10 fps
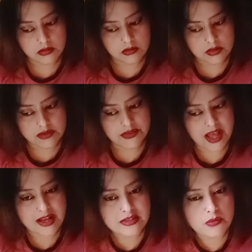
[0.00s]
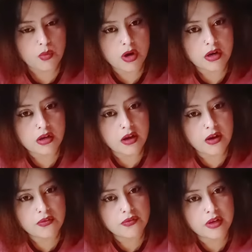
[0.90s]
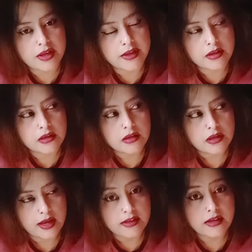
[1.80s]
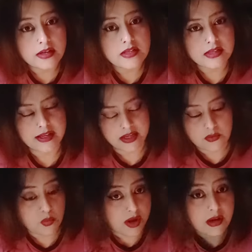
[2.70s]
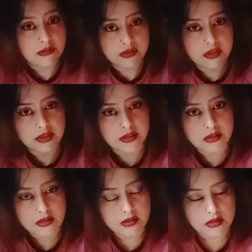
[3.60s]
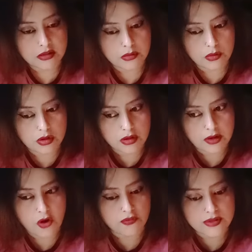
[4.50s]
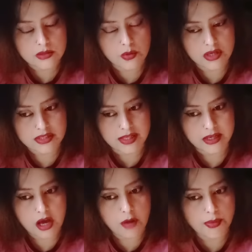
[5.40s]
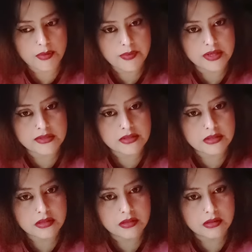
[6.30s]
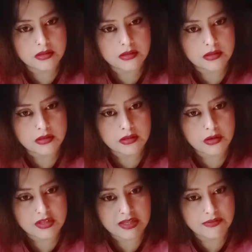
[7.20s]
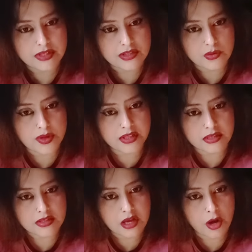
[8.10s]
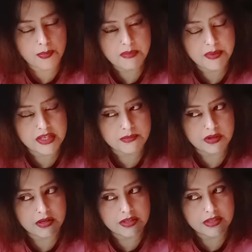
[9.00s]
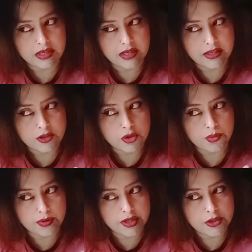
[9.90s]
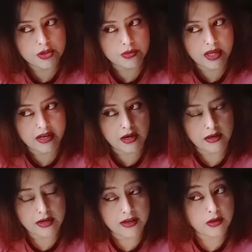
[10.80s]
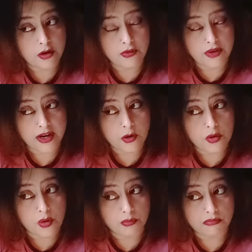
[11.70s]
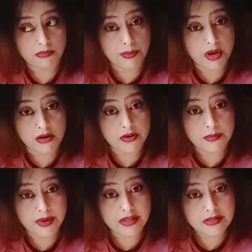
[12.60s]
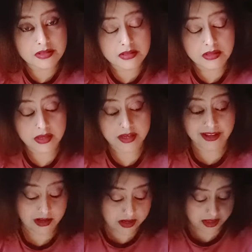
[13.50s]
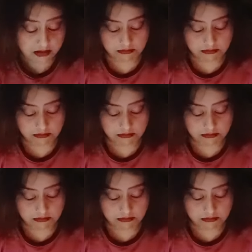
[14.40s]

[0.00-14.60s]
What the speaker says: Someone has the work of like, and it is like in one of the office works, like copy paste, or someone is doing this copy paste because it should reach to like kind of, I don't know, maybe 100 mails in a day.